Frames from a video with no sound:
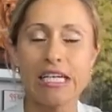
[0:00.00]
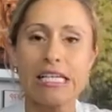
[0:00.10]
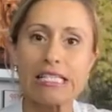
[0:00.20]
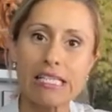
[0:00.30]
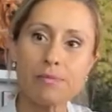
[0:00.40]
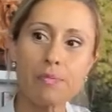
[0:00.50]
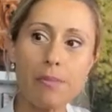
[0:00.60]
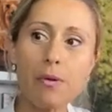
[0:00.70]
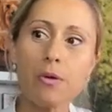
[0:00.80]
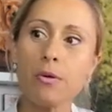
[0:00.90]
Some
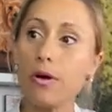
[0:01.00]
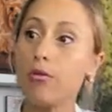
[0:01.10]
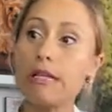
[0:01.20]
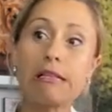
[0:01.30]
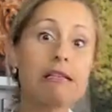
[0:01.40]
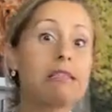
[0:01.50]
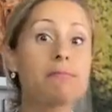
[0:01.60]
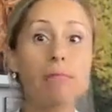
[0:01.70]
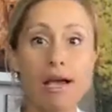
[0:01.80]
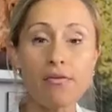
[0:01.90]
people, or at least
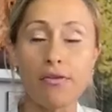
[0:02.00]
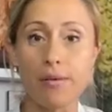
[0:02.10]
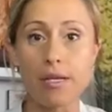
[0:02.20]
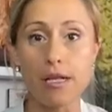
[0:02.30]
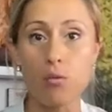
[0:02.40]
in my family,